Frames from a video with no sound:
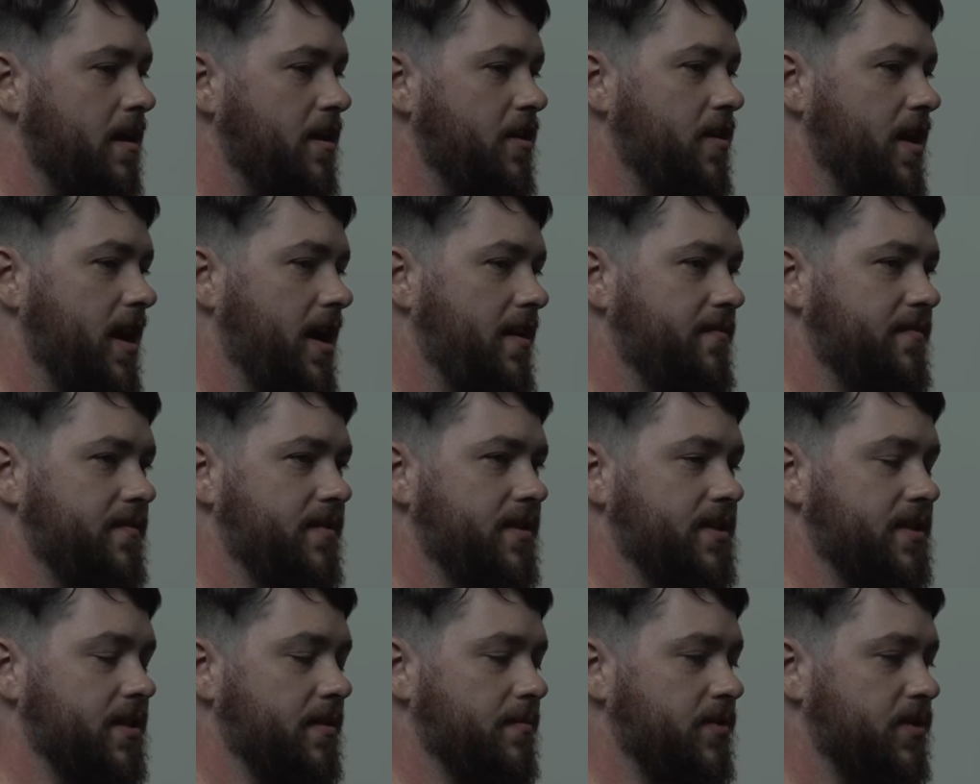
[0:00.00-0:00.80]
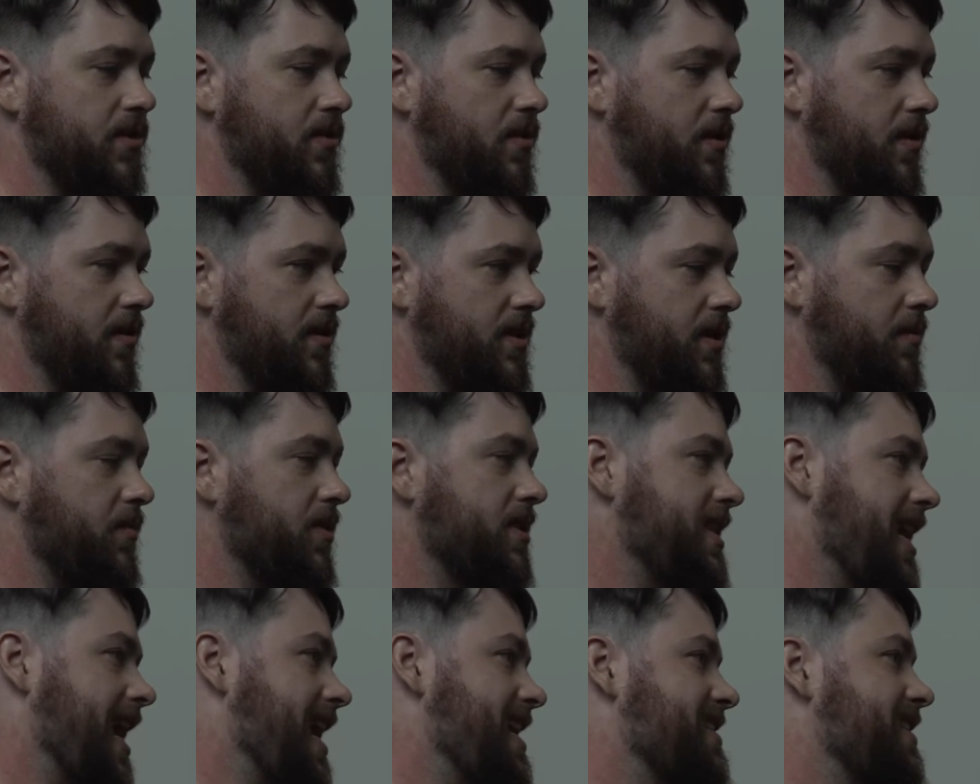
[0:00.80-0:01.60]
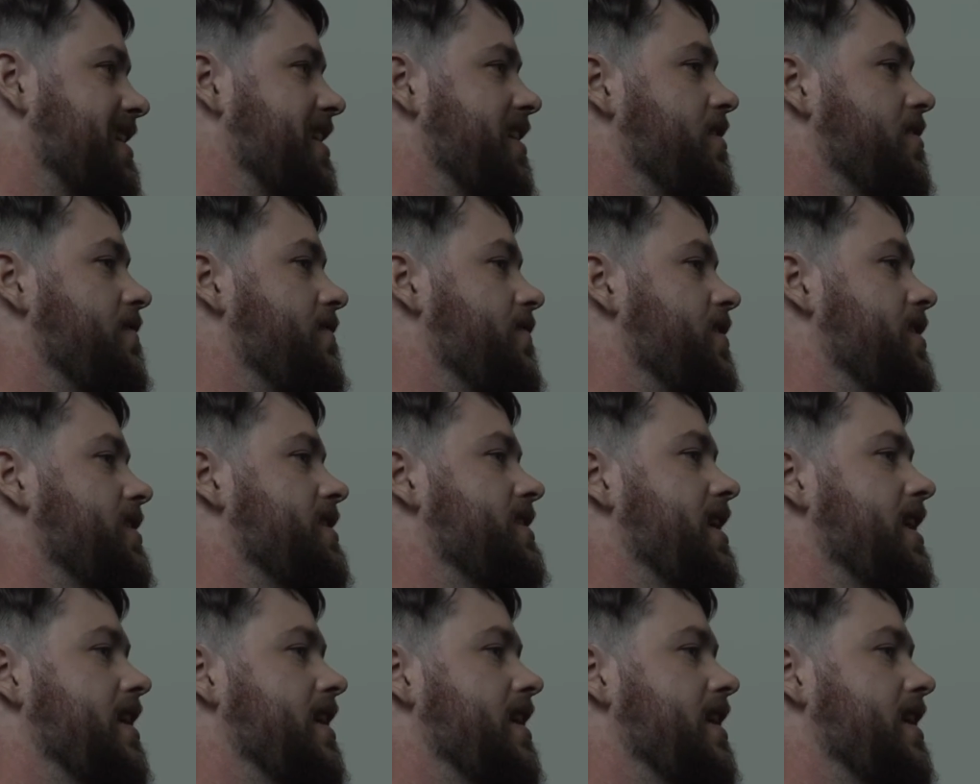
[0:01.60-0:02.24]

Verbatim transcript: you have some sort of someone's asking you for this